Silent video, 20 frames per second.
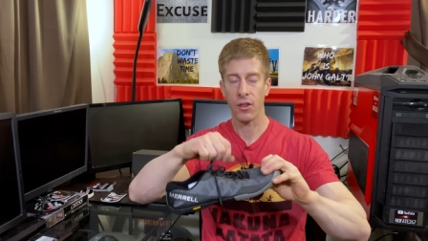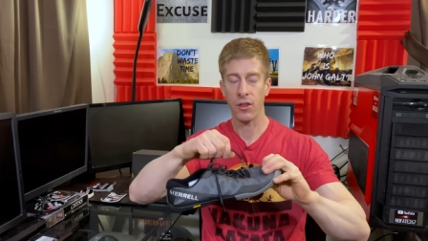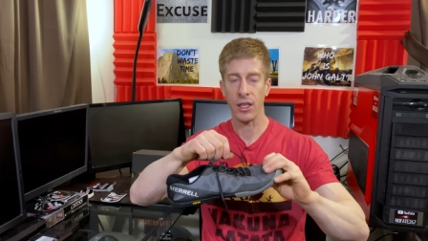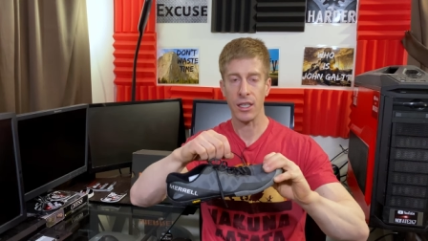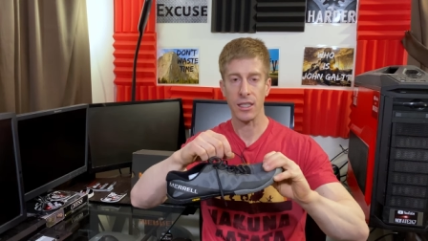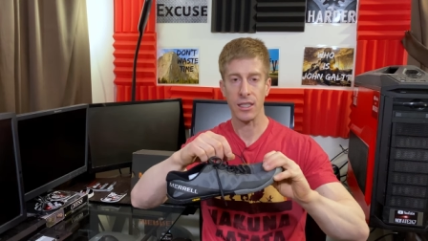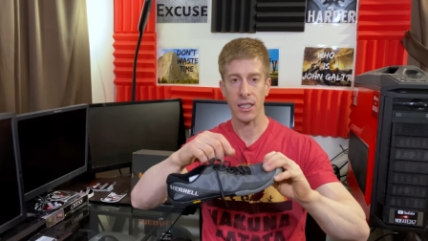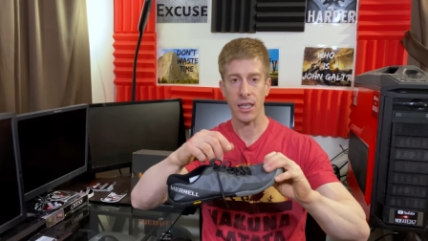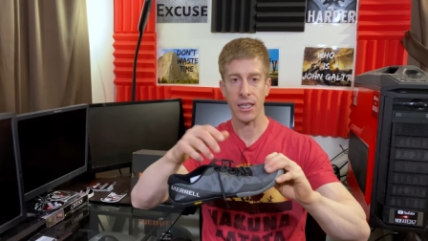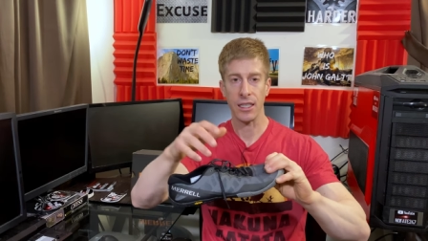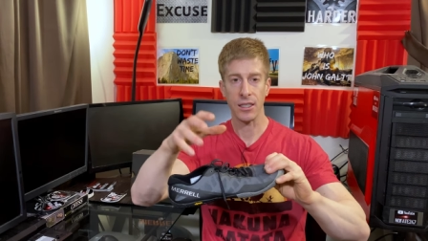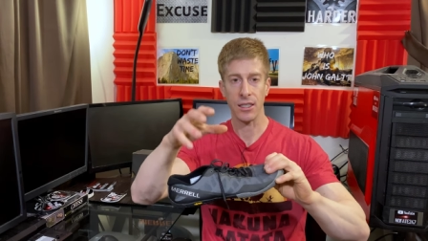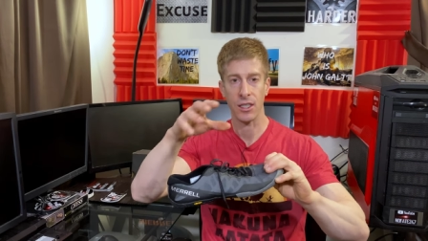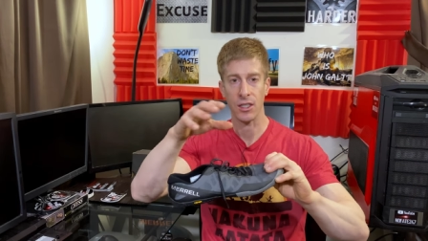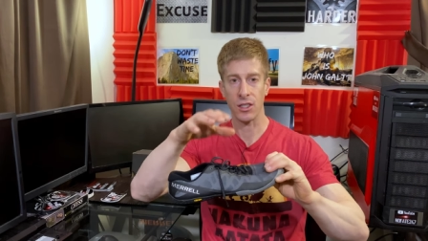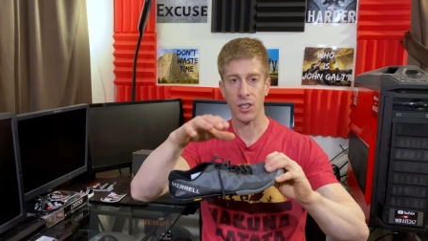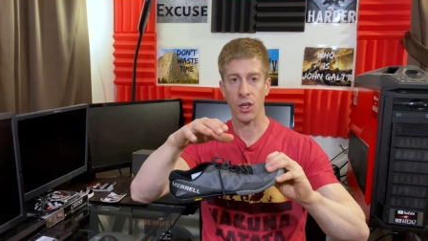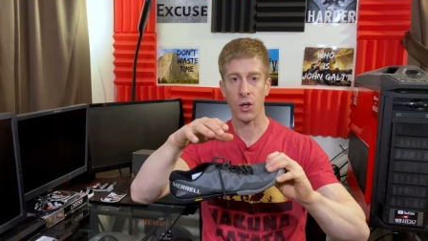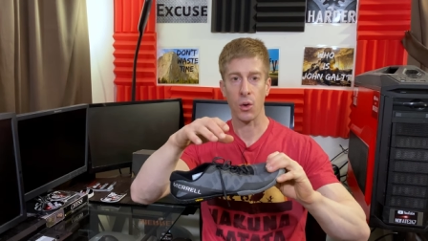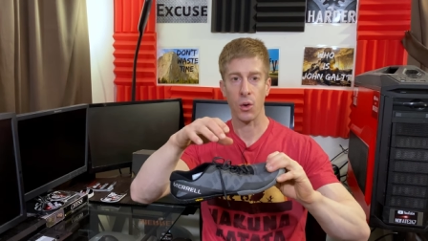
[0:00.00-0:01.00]
these
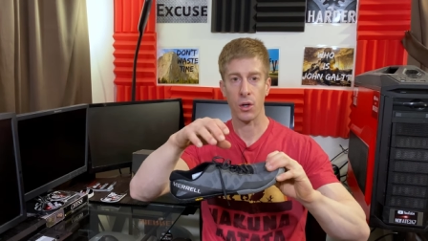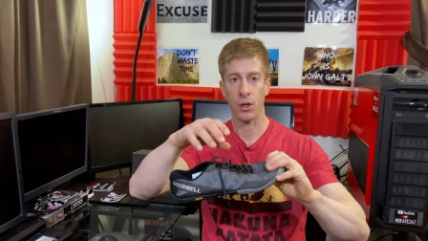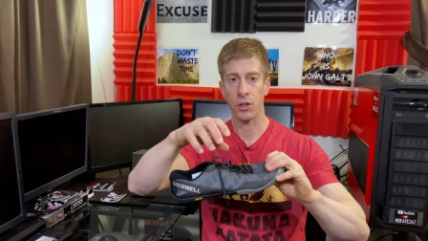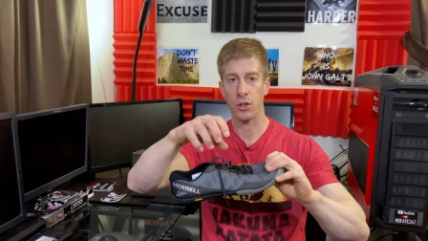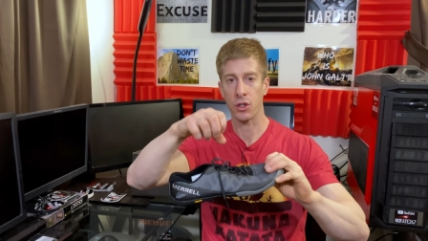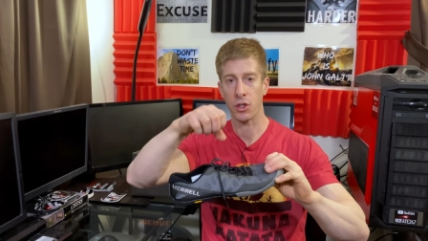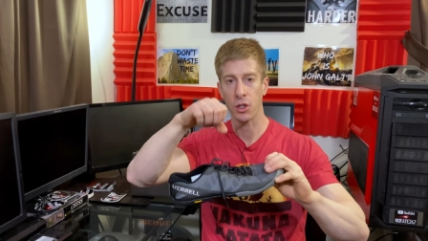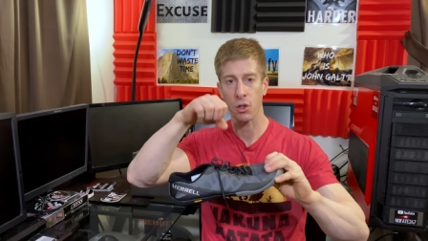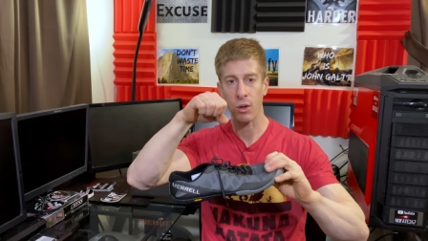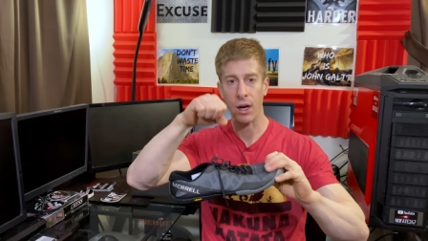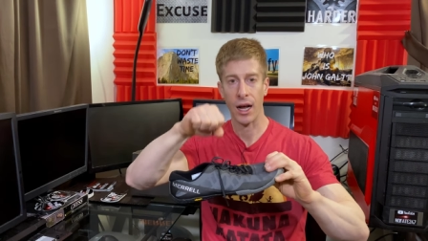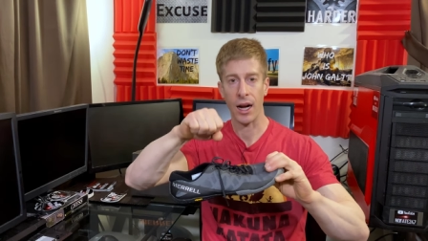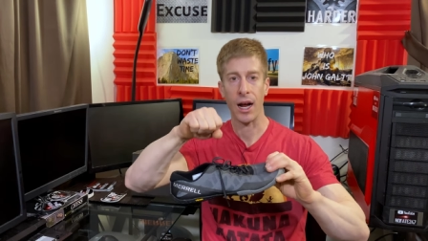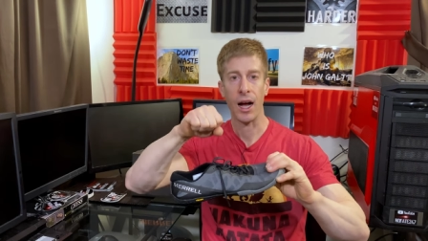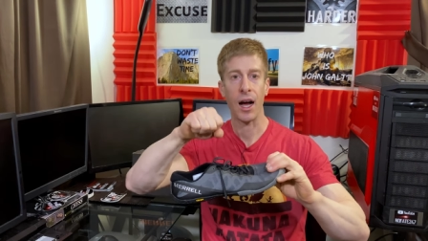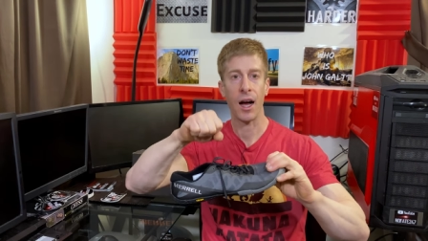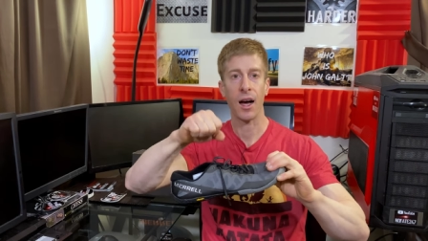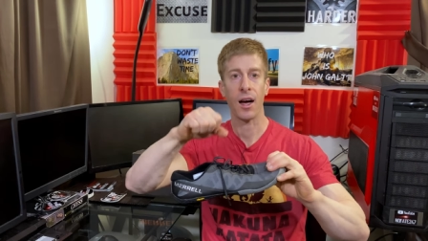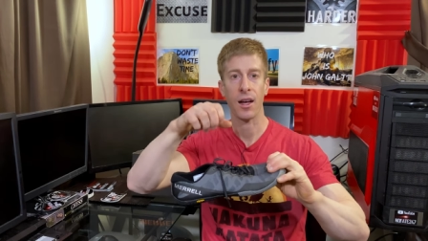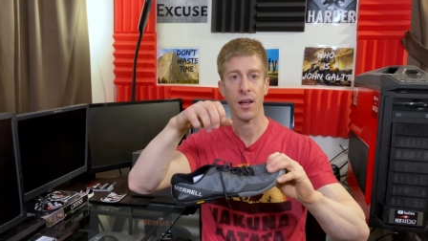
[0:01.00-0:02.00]
laces in order to kind of
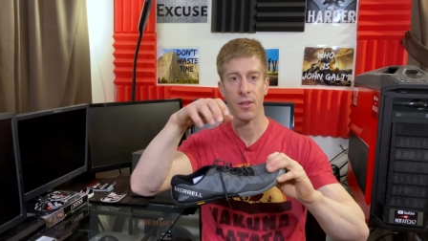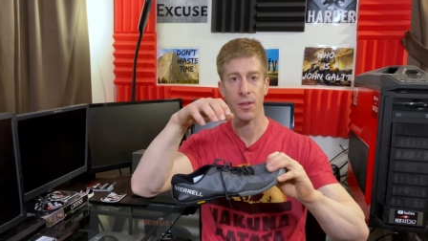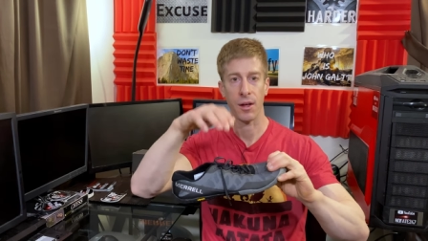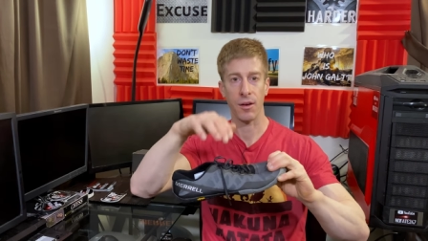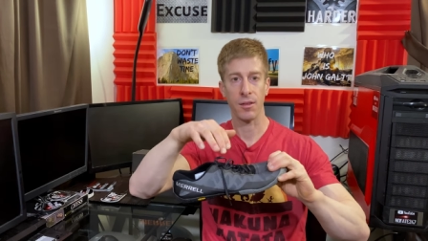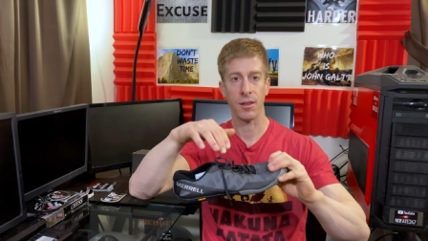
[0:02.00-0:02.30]
hug the,